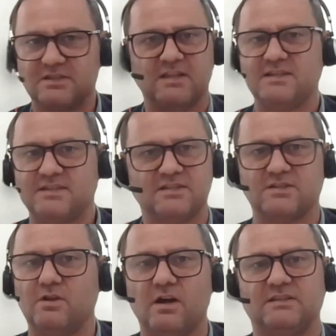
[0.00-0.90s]
This is
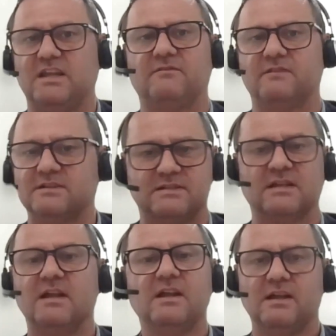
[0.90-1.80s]
not even
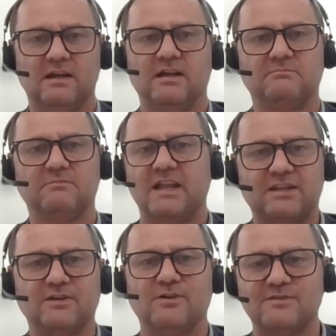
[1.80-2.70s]

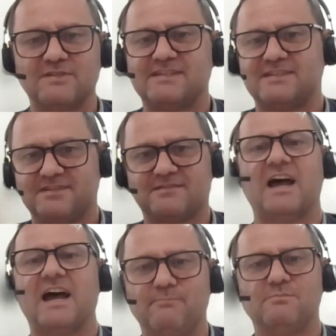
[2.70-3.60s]

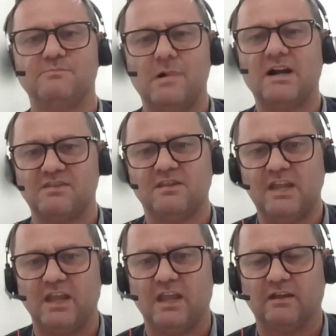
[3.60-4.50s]
cyber
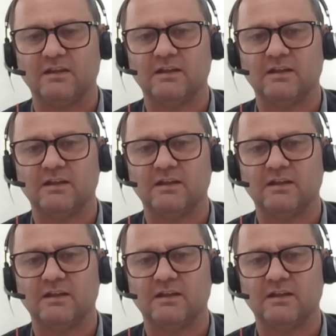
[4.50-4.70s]
thing.